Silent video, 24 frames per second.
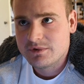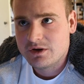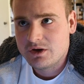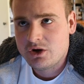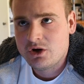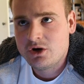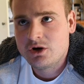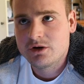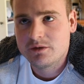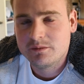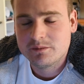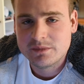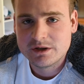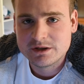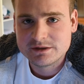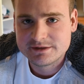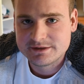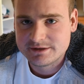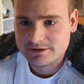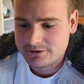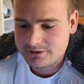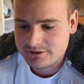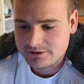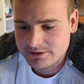heart
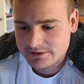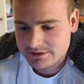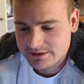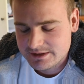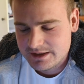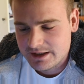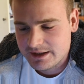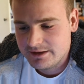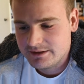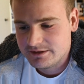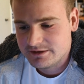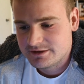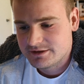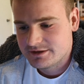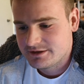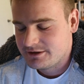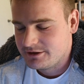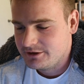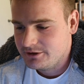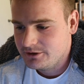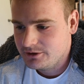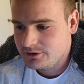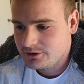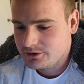muscle tends
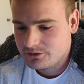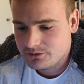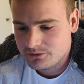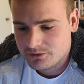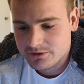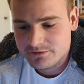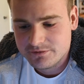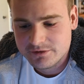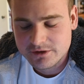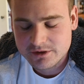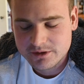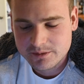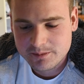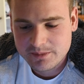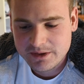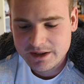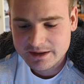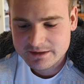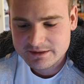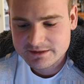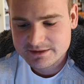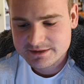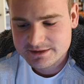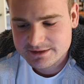to revert
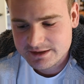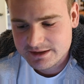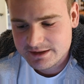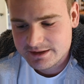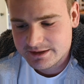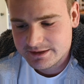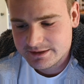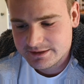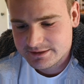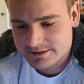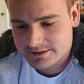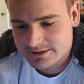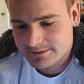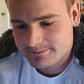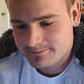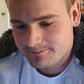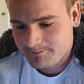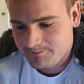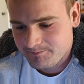back to size.